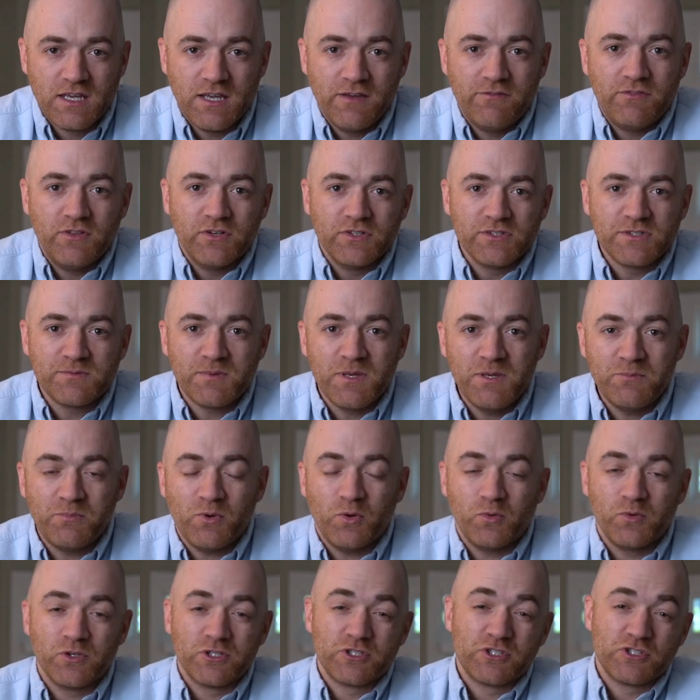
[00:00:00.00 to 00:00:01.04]
If those
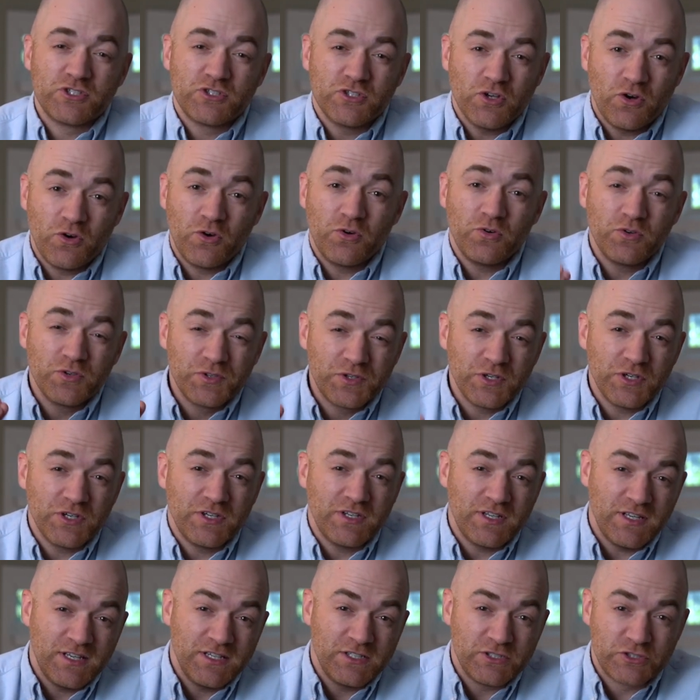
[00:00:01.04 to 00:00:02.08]
people were so
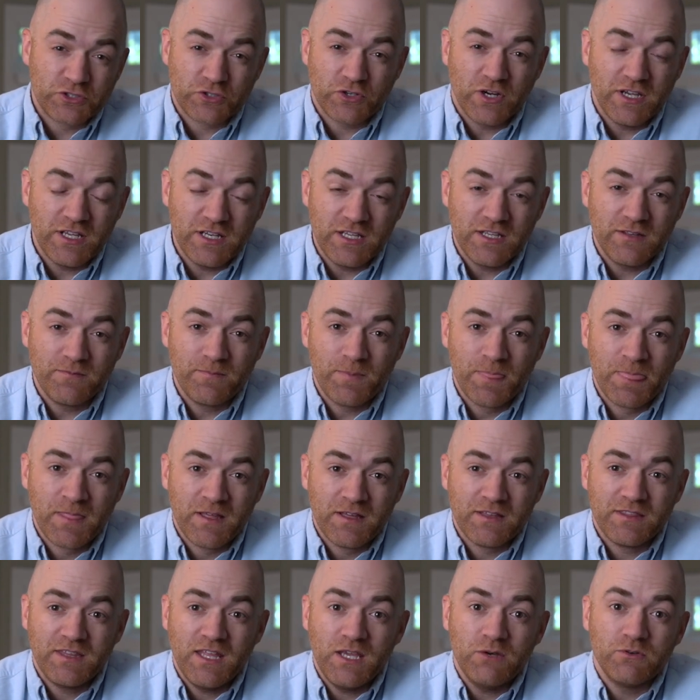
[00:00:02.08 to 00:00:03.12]
good at trading,
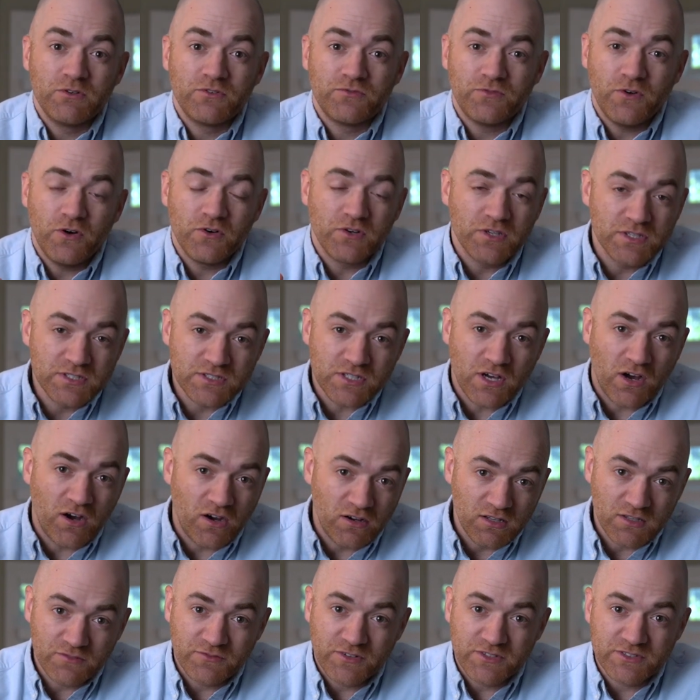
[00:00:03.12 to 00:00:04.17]
they would focus
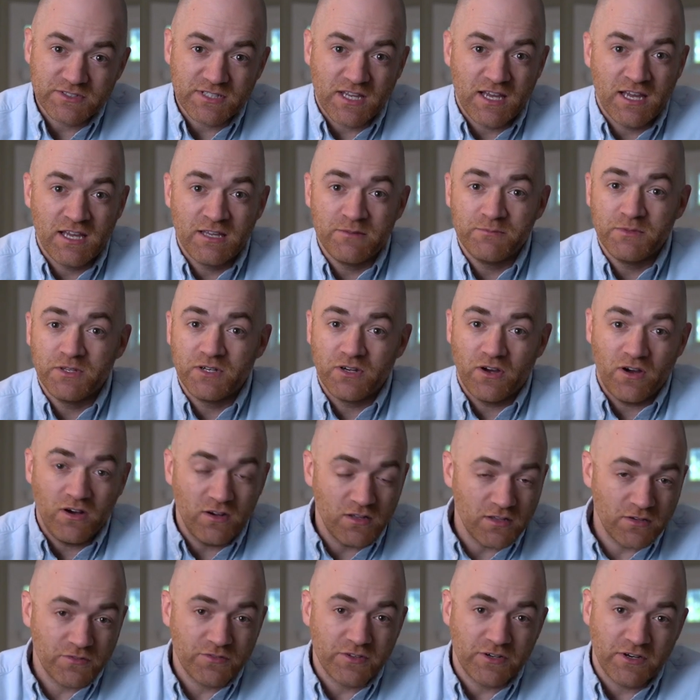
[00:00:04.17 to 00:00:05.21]
all of their time and
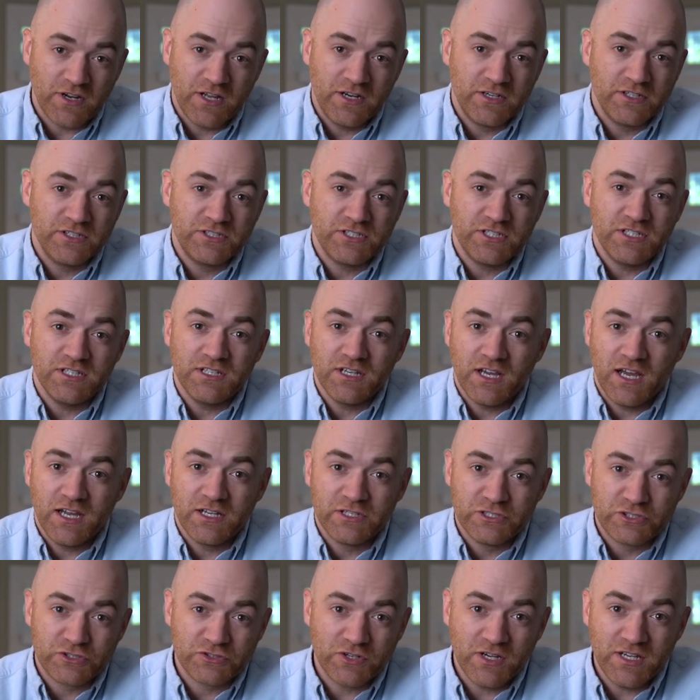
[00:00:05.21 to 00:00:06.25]
all of their energy
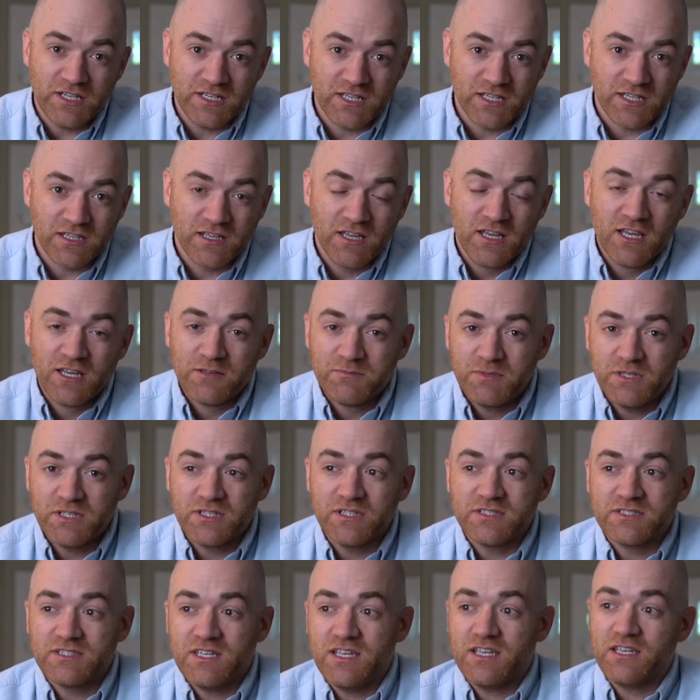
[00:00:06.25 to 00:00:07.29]
on trading
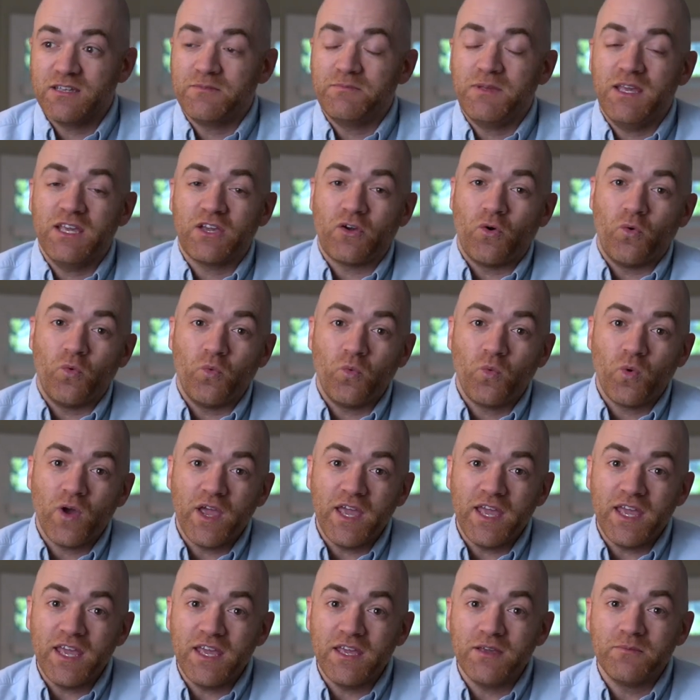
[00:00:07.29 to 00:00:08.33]
because they could make
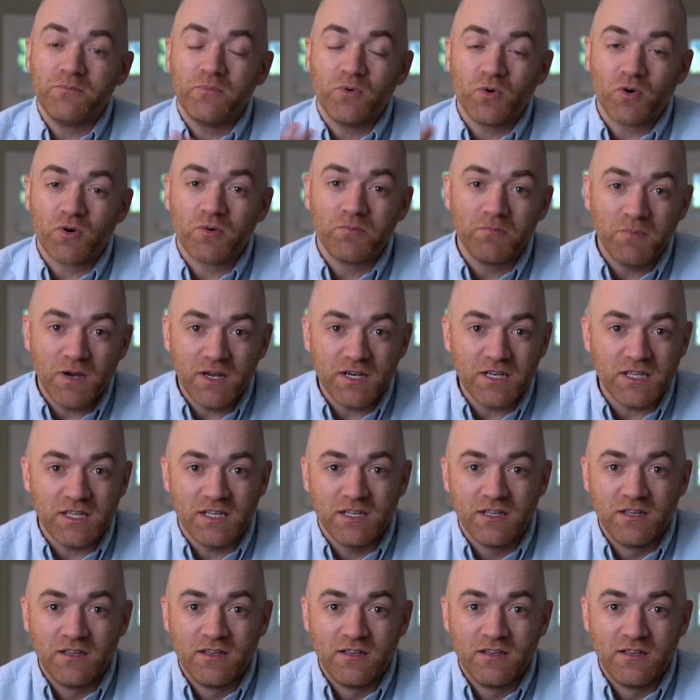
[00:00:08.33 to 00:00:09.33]
way more money